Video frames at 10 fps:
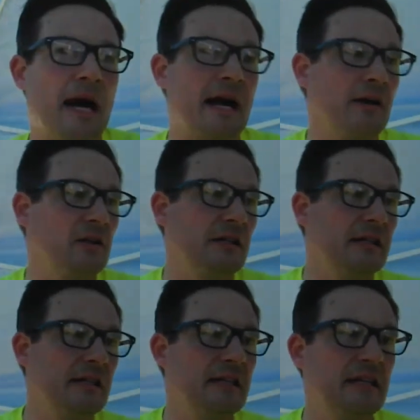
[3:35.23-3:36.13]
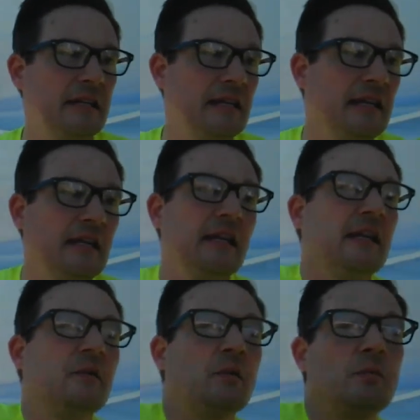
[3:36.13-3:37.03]
pile.
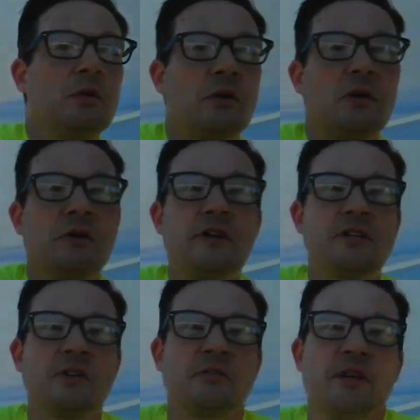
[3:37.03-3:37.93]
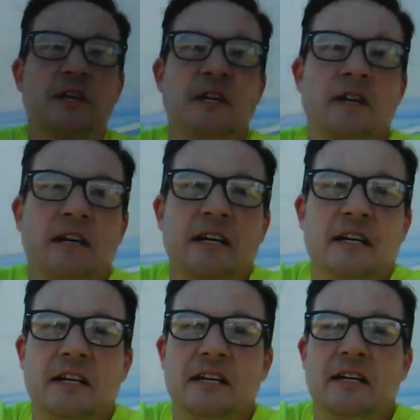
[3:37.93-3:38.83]
And we'll put all this over here
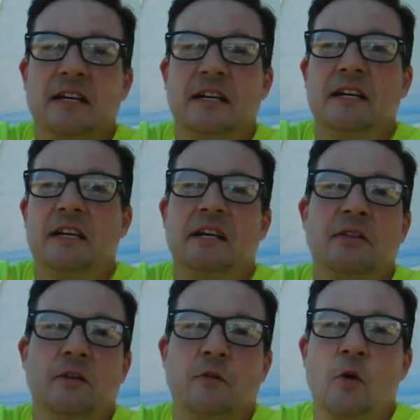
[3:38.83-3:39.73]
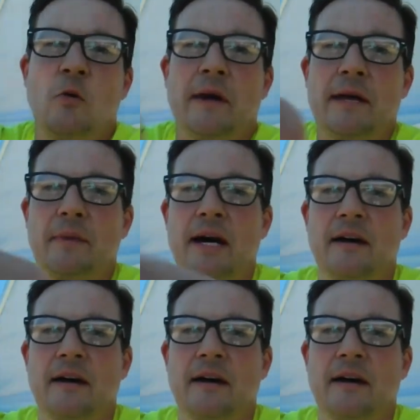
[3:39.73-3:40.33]
in the throwaway